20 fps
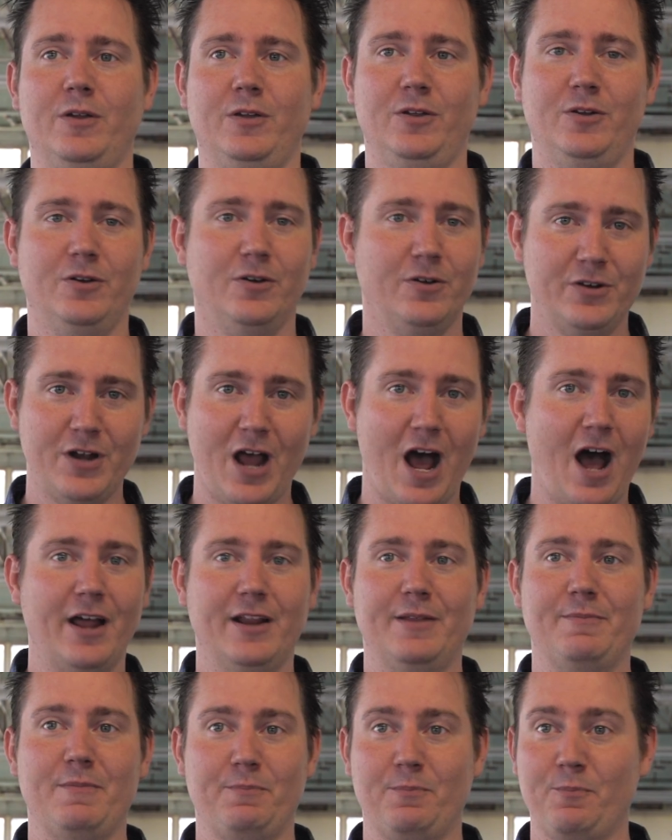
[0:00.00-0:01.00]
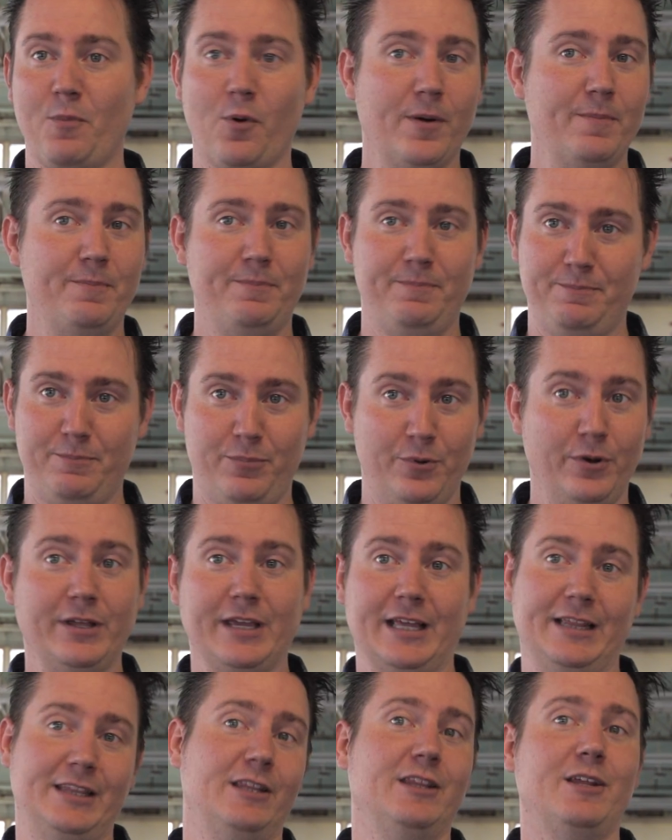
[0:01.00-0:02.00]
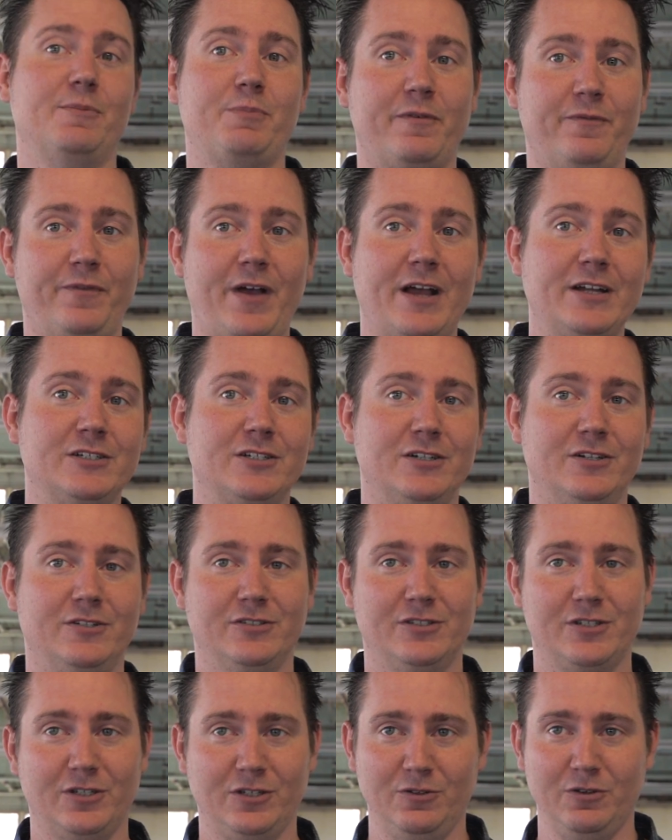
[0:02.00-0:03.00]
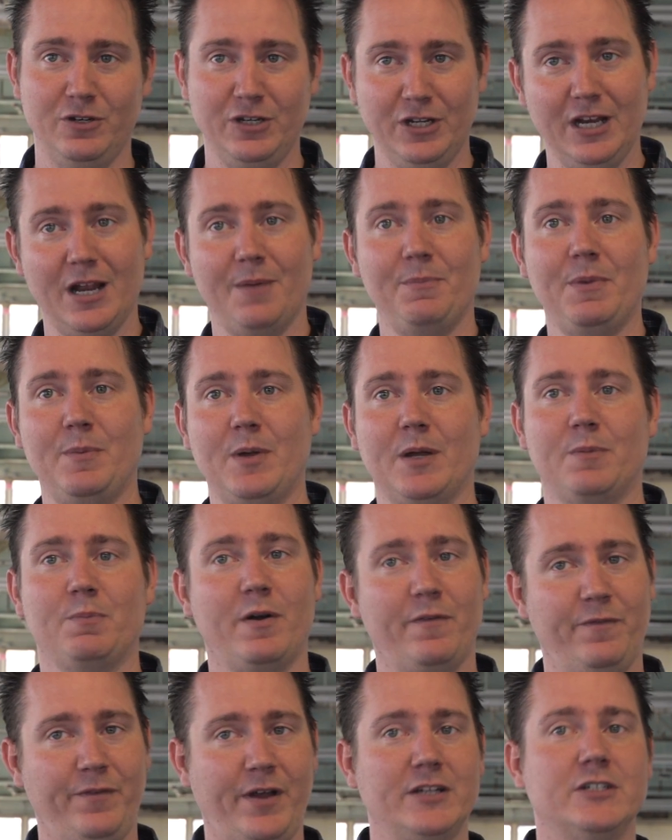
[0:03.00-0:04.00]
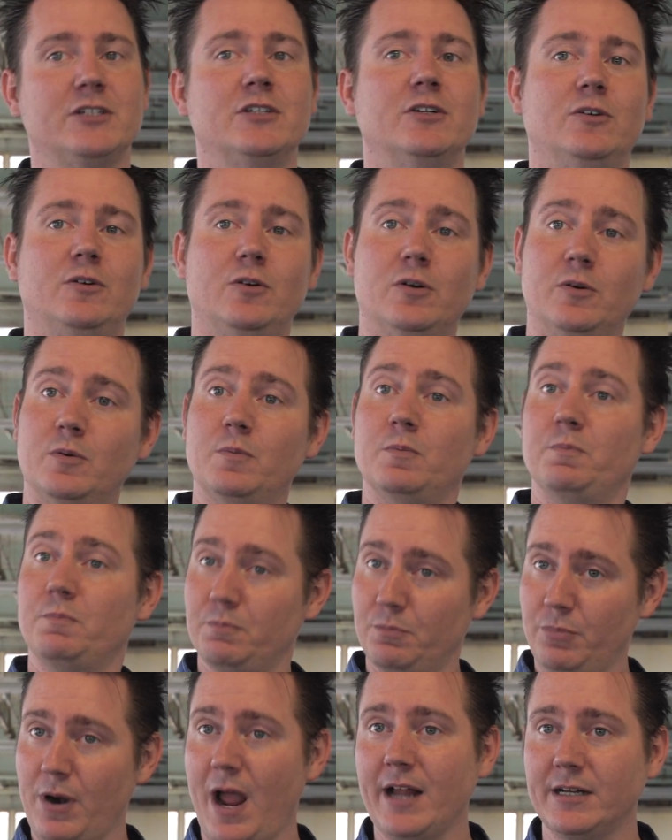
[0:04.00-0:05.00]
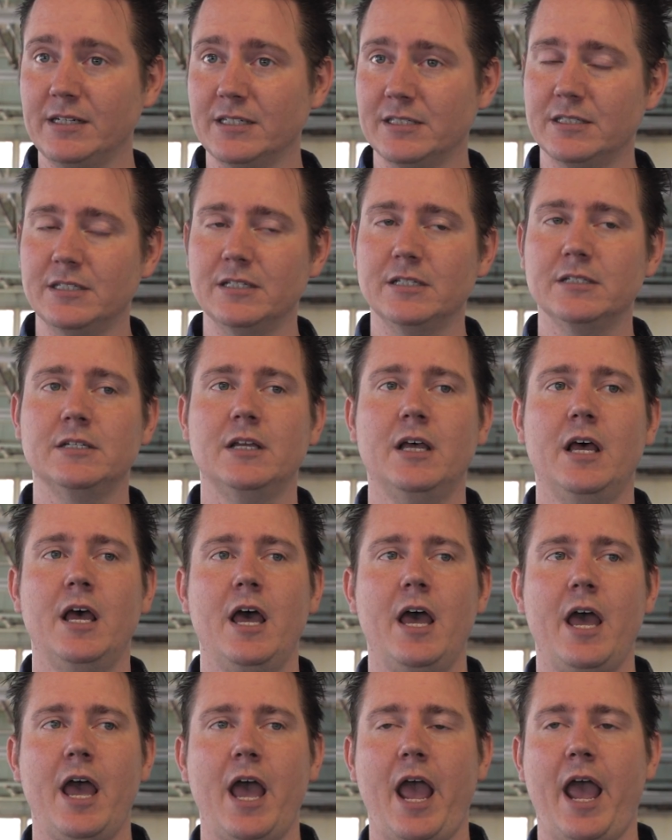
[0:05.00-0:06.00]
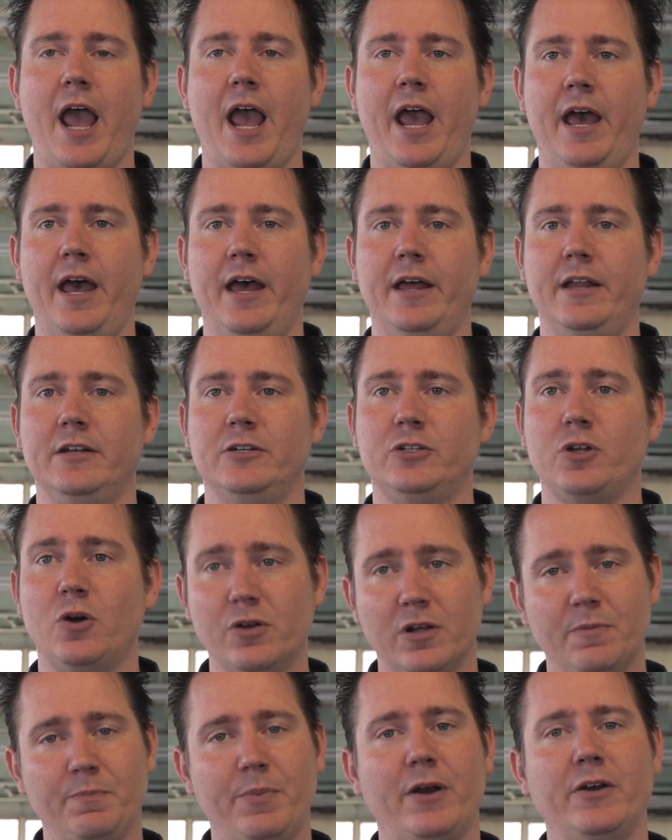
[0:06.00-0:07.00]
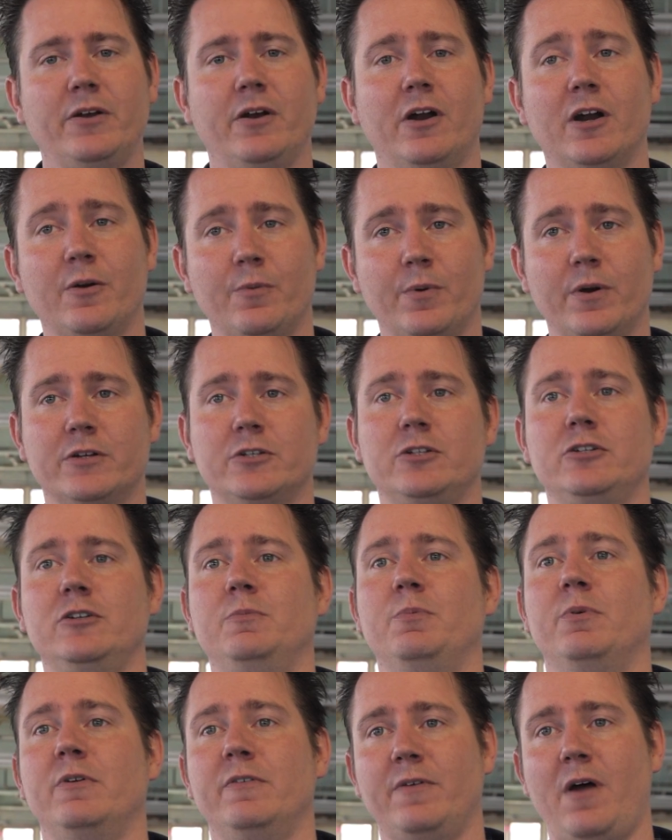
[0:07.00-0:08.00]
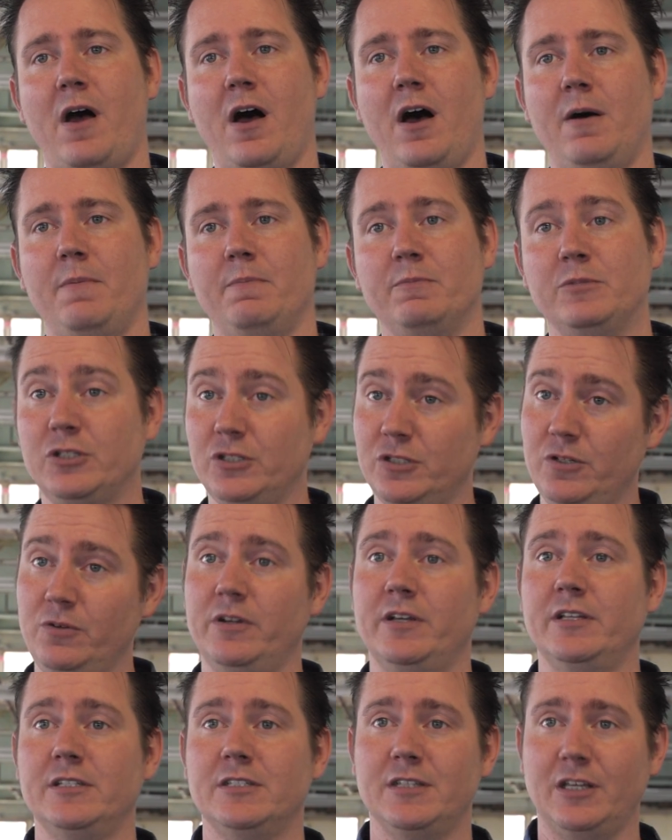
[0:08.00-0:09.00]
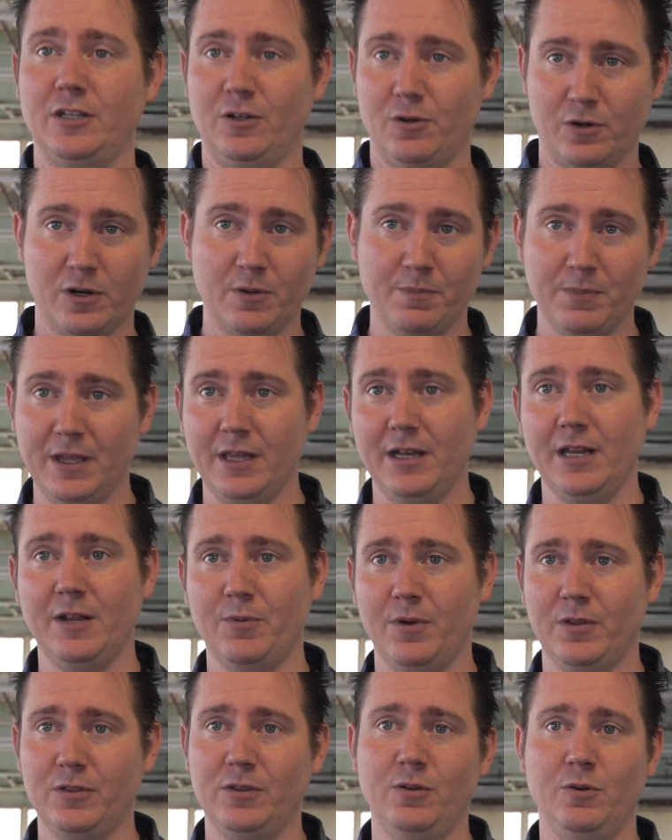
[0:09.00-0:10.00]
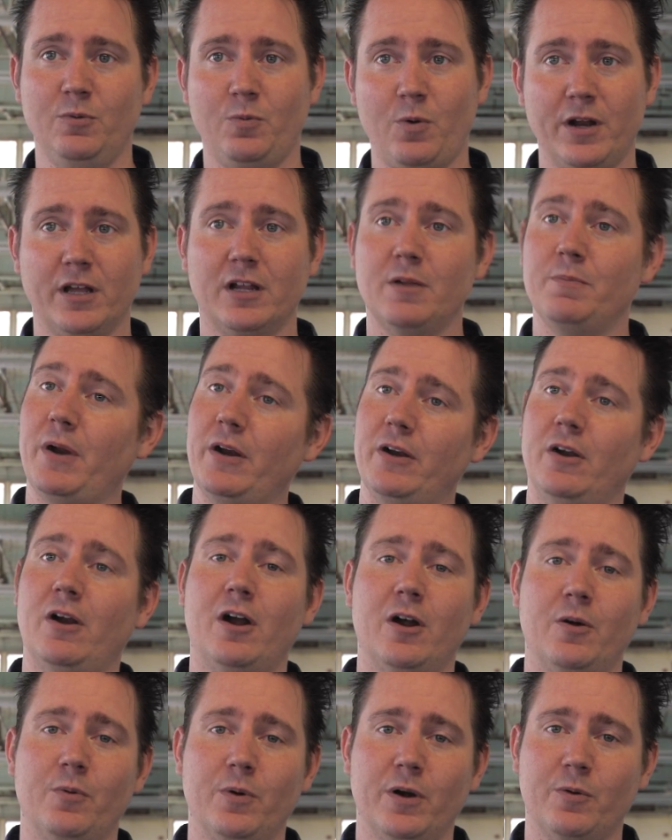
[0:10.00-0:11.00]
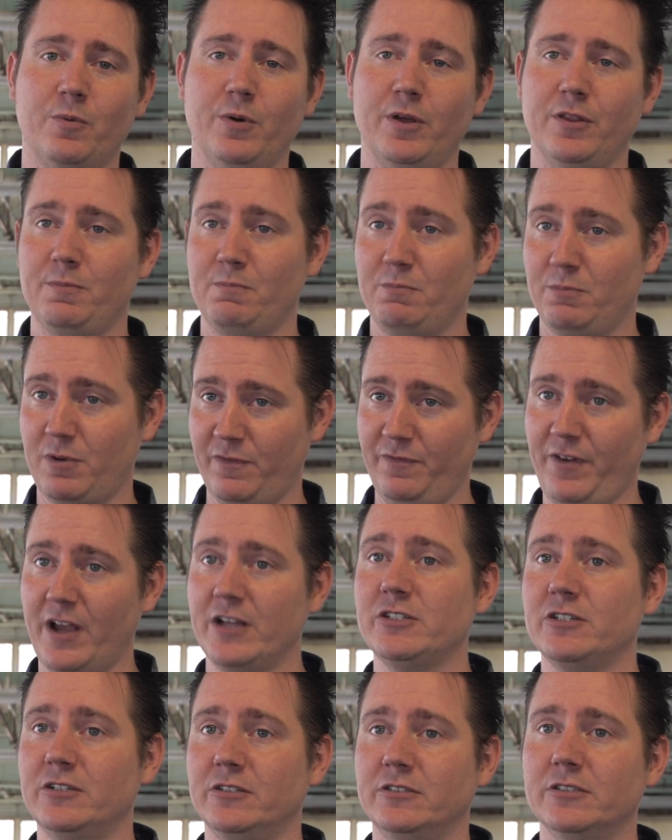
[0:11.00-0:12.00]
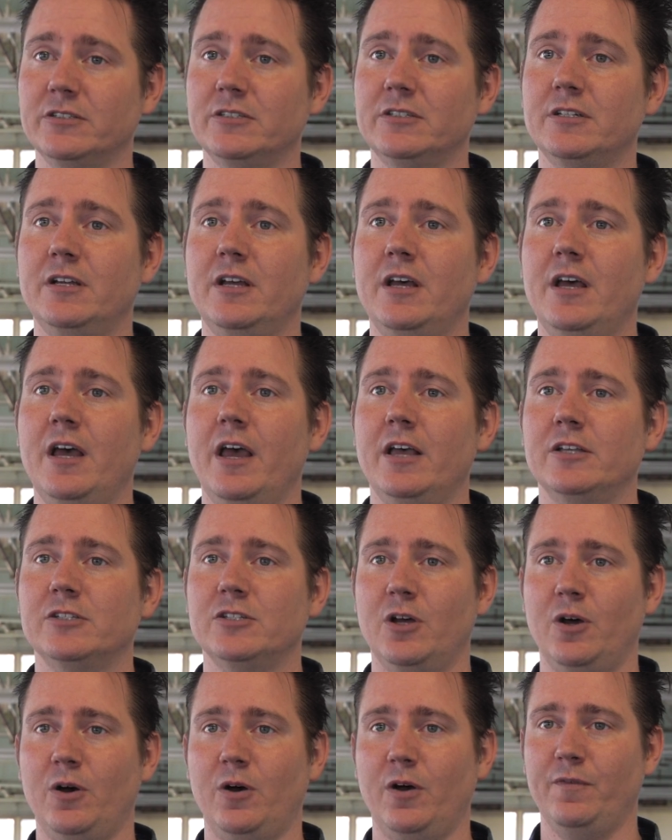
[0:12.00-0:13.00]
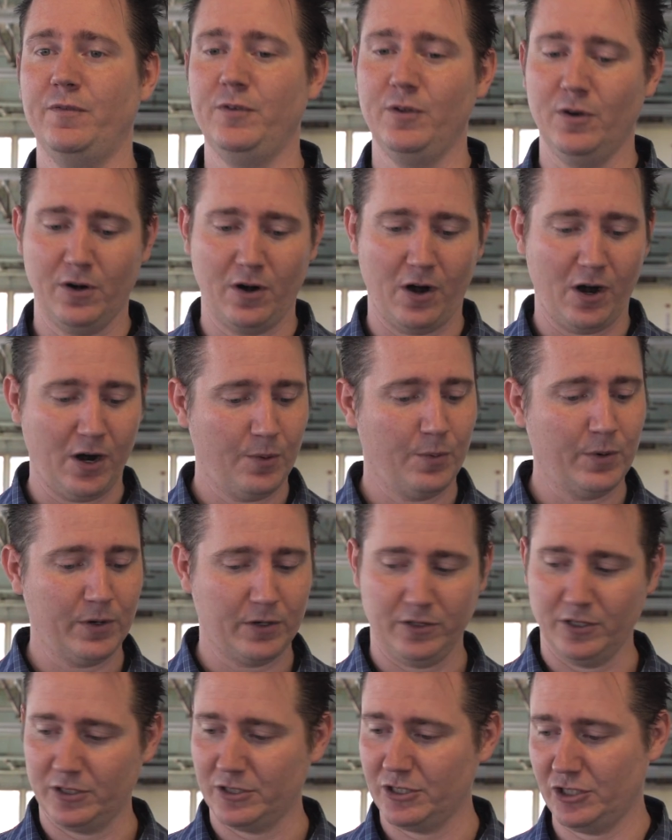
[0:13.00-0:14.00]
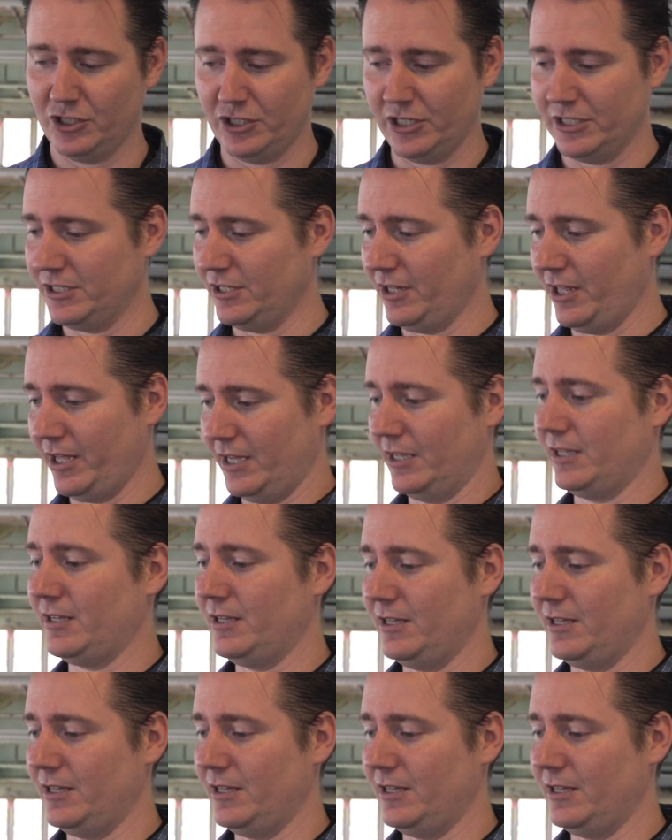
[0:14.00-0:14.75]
you're not more brilliant than the professionals, so you need to mimic professional practices. And don't compare your artwork to students that you're competing with. You want to compare your artwork with professionals. So if your artwork looks just like